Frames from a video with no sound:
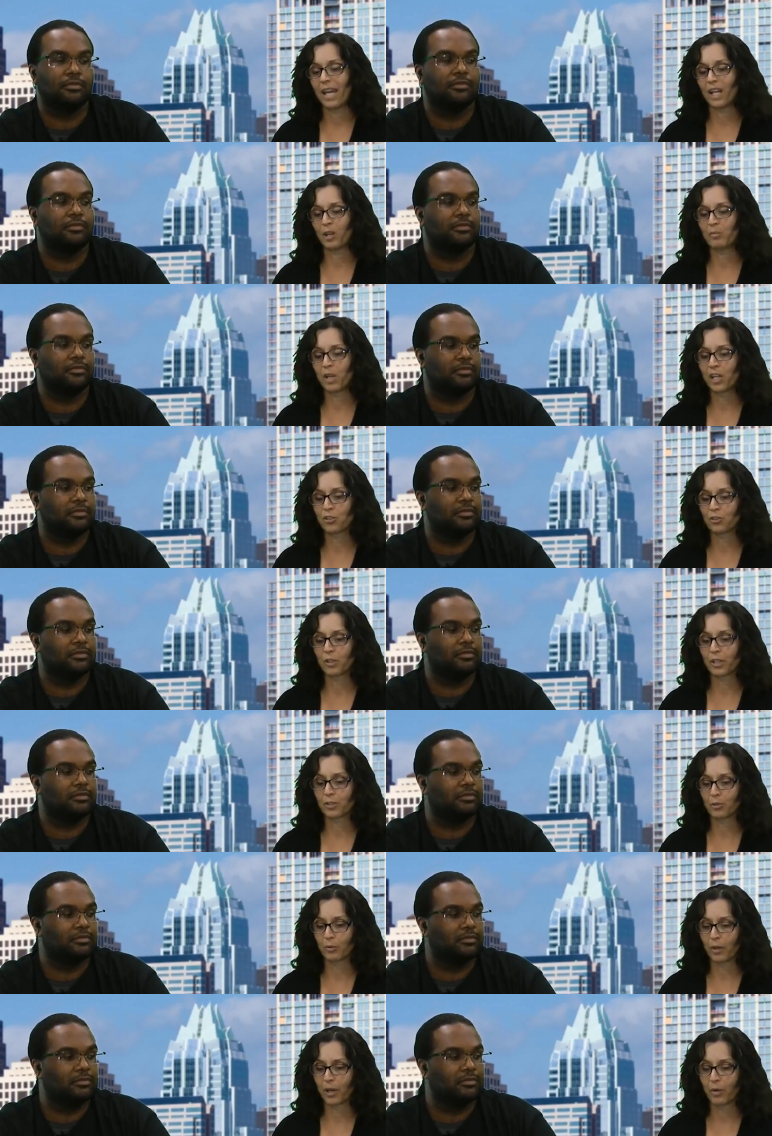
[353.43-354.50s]
Speaker 1: And I'm not sure
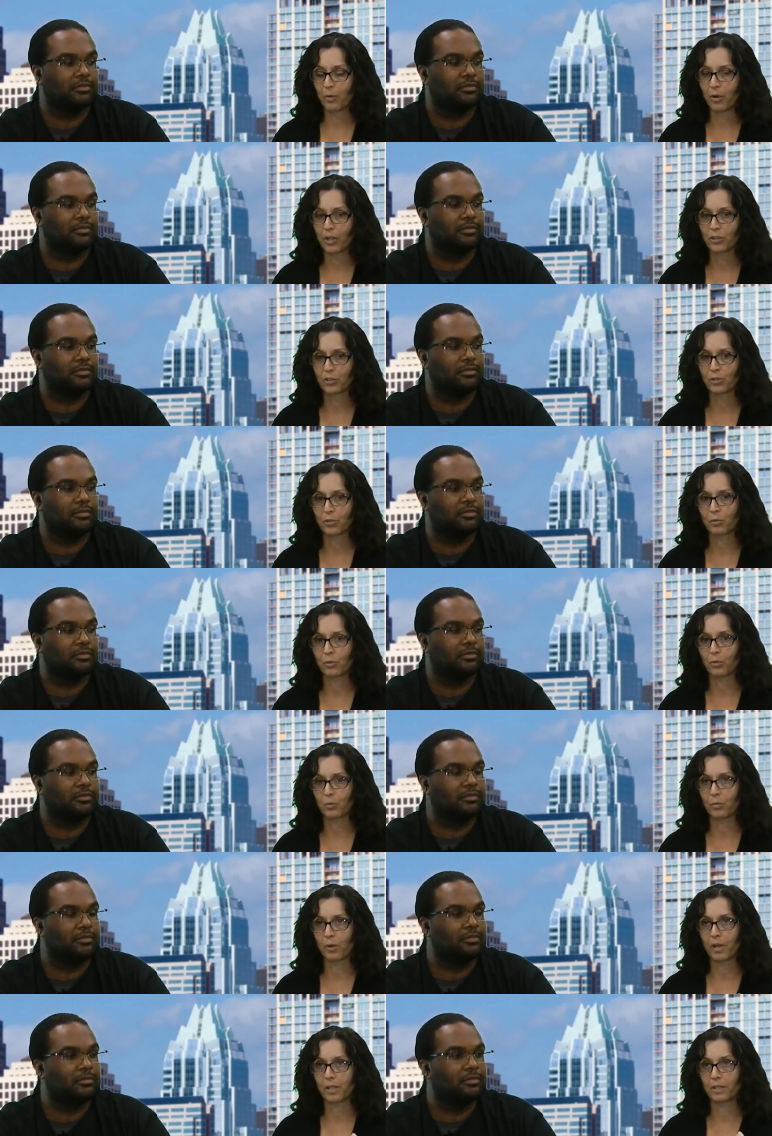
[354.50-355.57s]
that's the right question or the
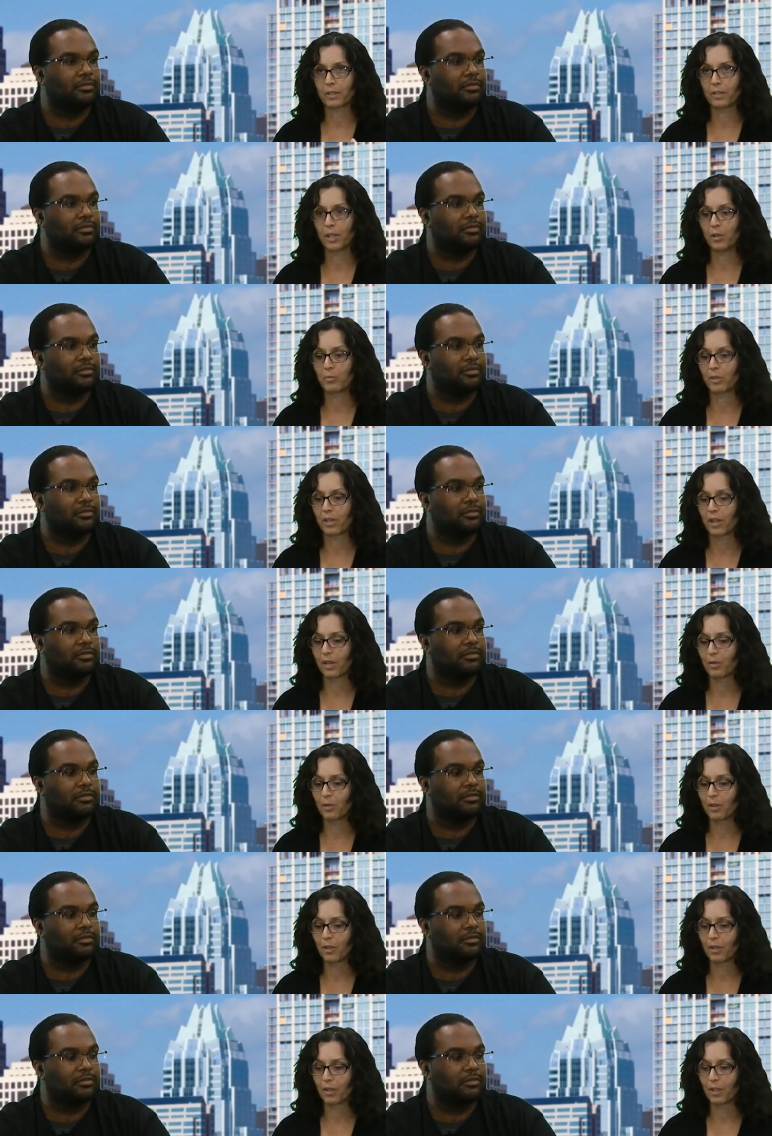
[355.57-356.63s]
right statement. I
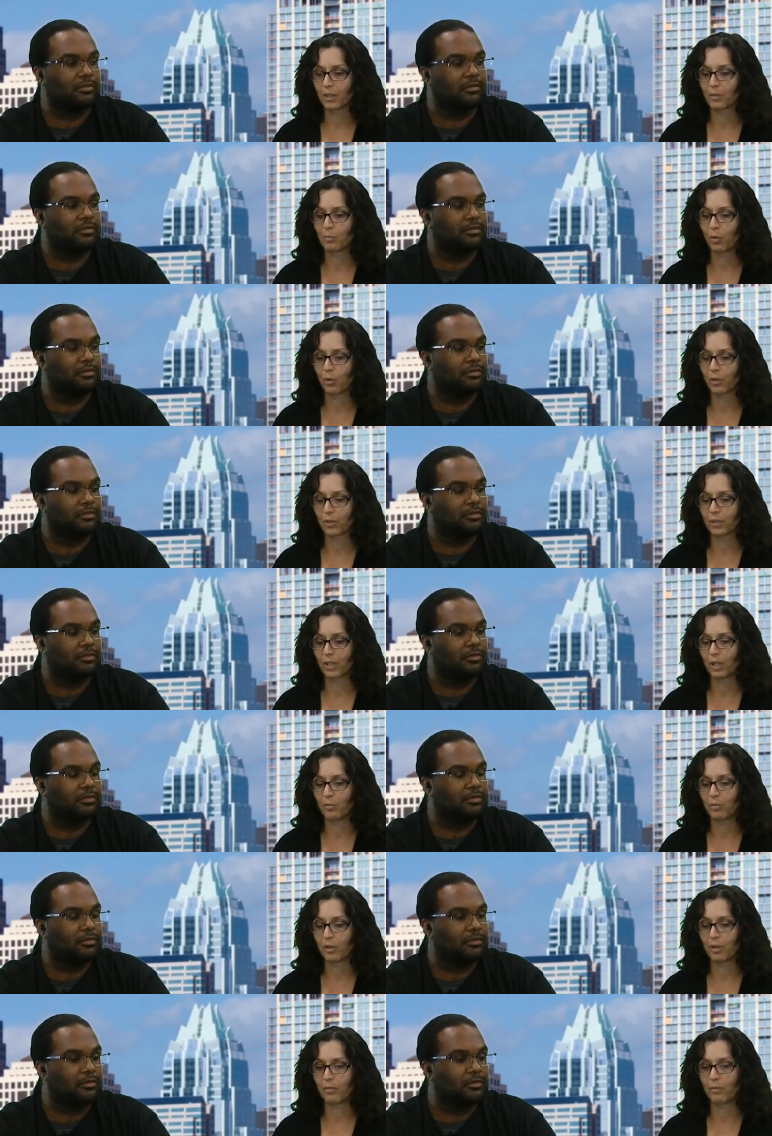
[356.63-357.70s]
think that it's more a
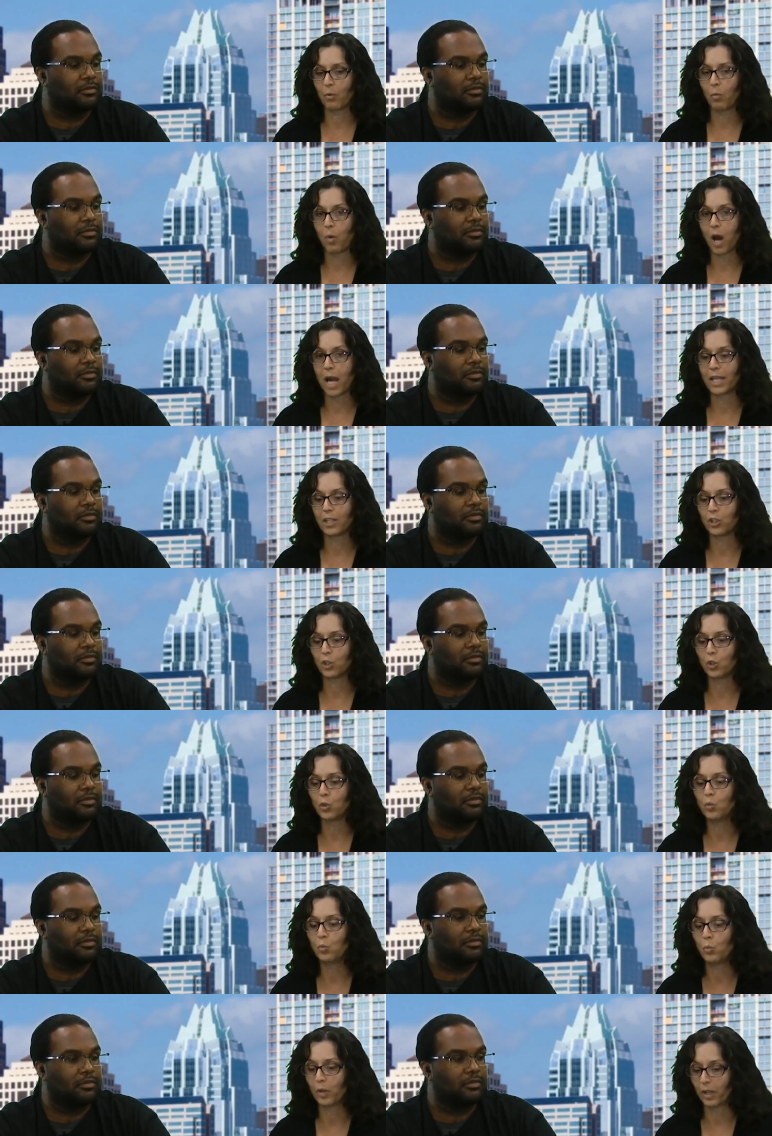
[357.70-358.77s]
statement of why
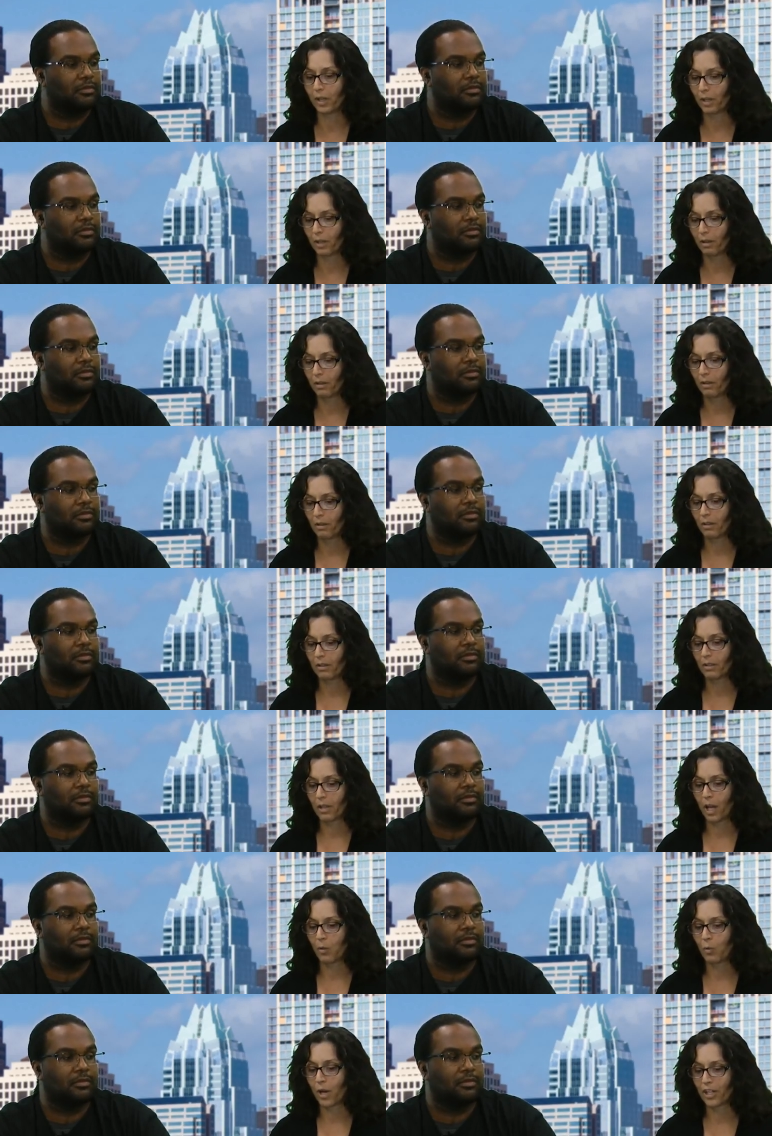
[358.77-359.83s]
do we?
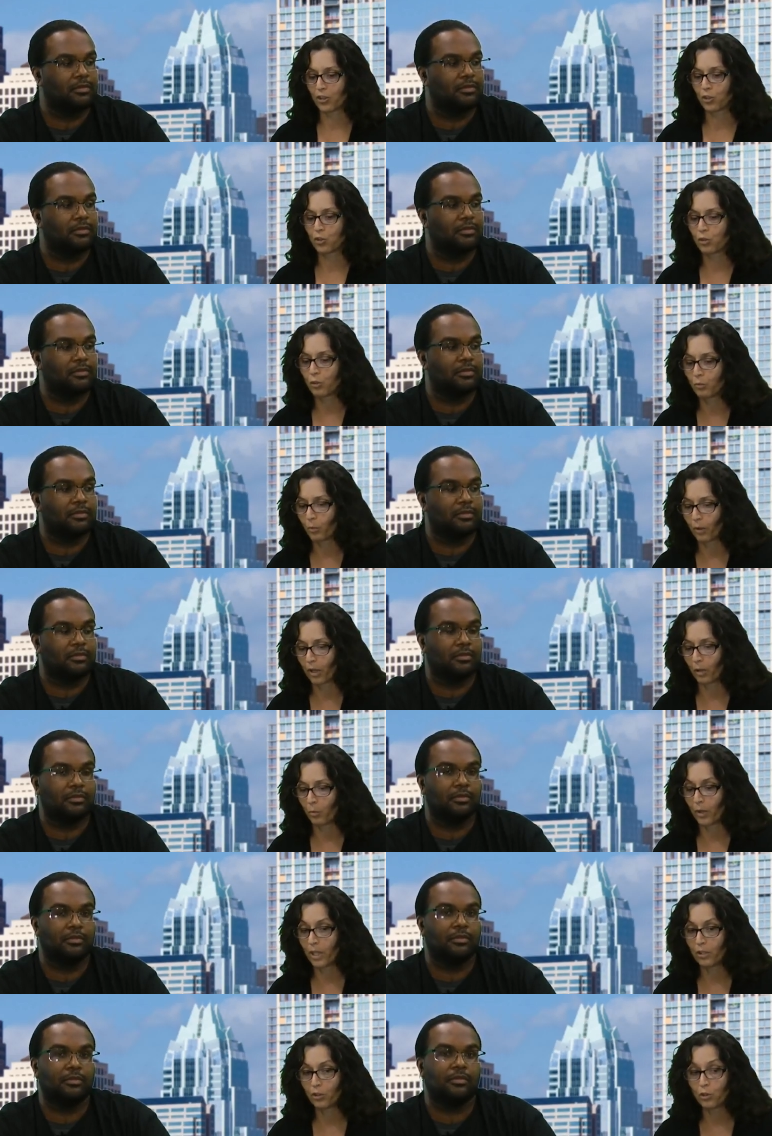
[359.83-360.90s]
not why should we.
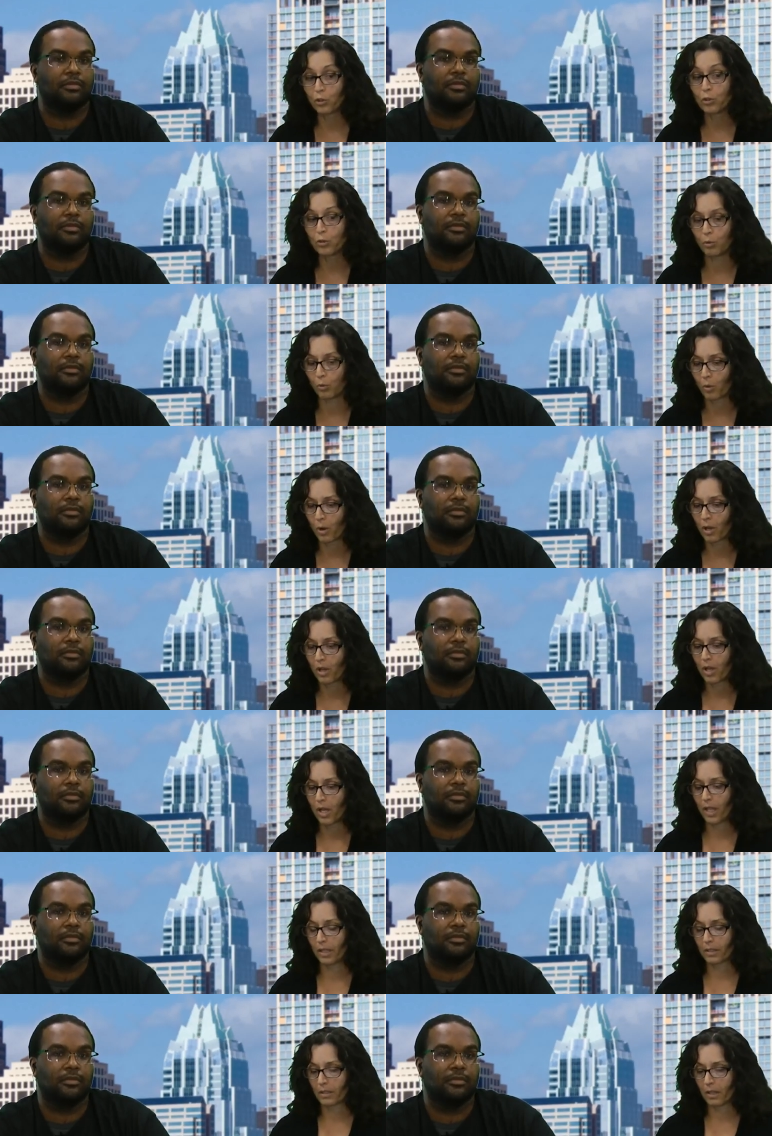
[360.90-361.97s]
We do.
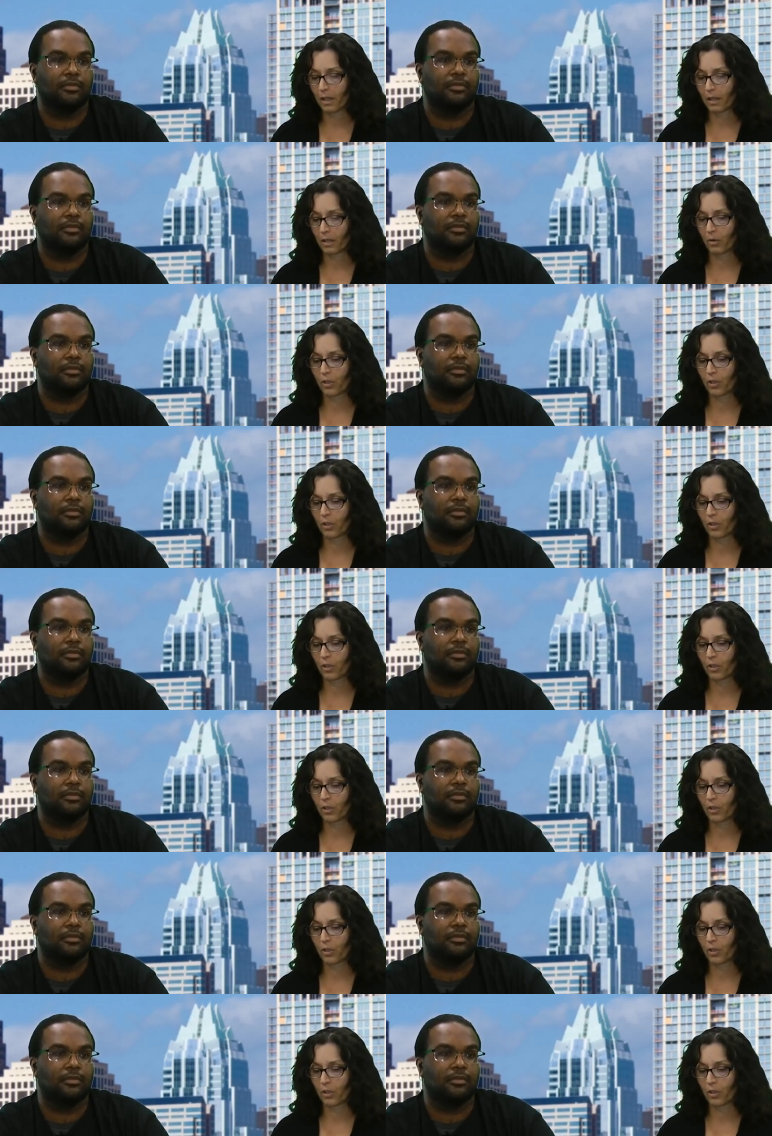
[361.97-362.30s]
It's not a